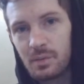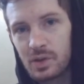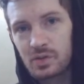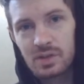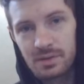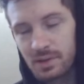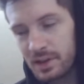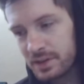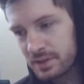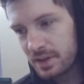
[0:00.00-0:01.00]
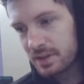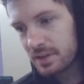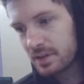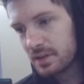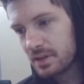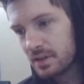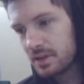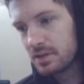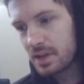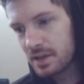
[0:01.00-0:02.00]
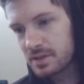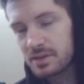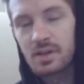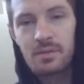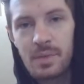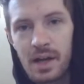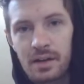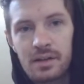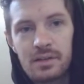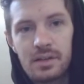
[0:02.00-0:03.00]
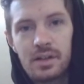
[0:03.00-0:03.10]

we shouldn't have released it, you guys deserve better.